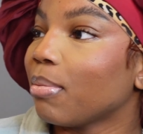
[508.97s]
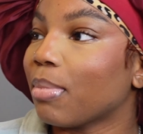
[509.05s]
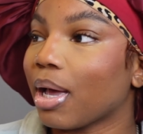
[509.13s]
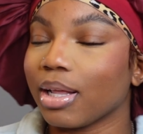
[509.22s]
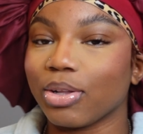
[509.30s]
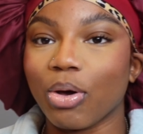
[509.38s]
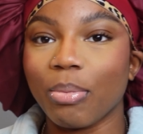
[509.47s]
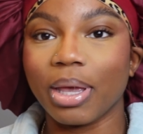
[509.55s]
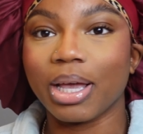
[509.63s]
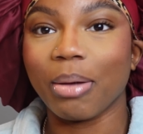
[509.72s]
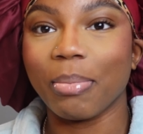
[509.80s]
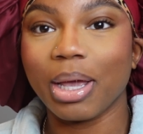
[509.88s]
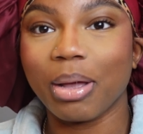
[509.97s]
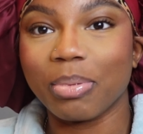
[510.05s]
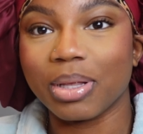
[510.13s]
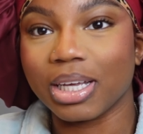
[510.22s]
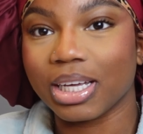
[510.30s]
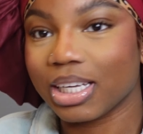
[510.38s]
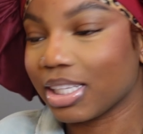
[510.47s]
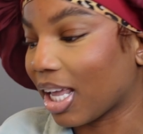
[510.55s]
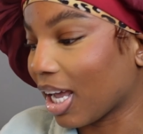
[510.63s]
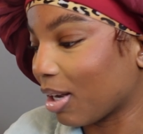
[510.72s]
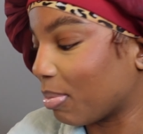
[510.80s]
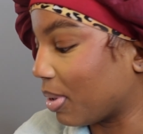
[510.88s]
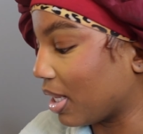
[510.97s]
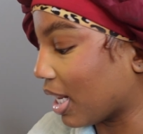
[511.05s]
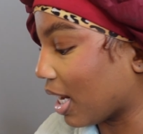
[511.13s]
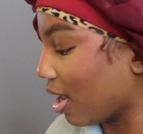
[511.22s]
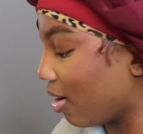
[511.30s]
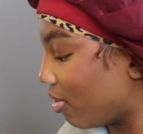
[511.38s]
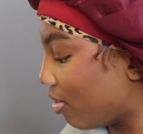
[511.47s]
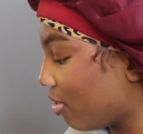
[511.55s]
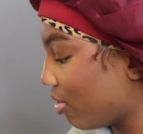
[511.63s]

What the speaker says: my no makeup look, and I gotta blend that out.